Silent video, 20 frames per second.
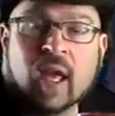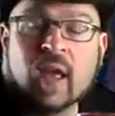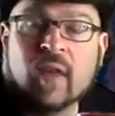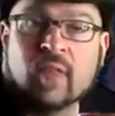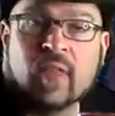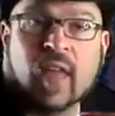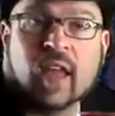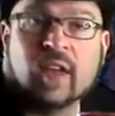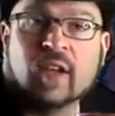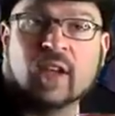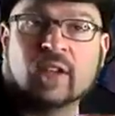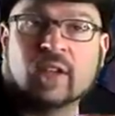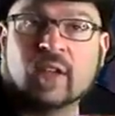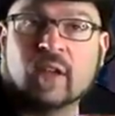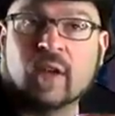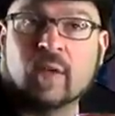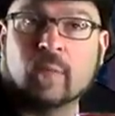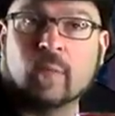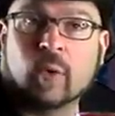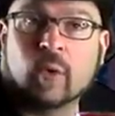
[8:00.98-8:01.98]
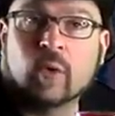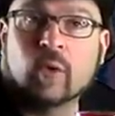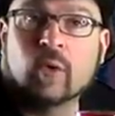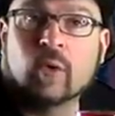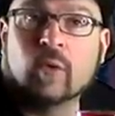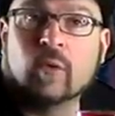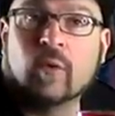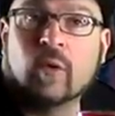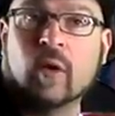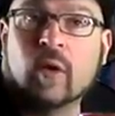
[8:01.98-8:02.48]
That doesn't
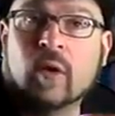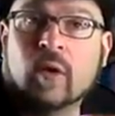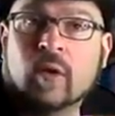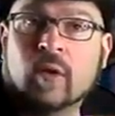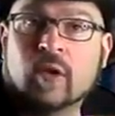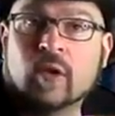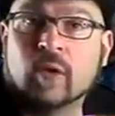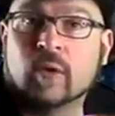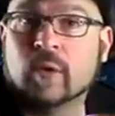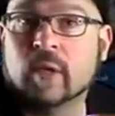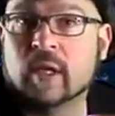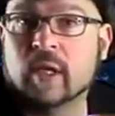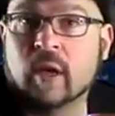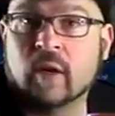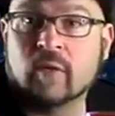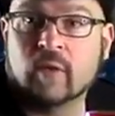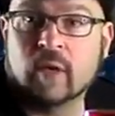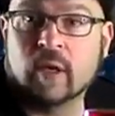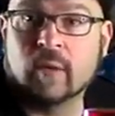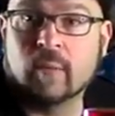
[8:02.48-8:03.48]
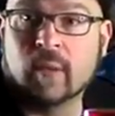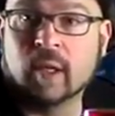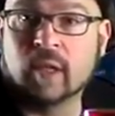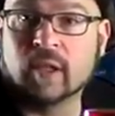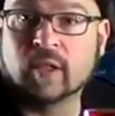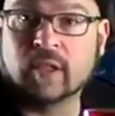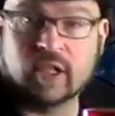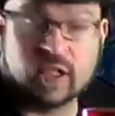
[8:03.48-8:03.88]
improve your recovery ability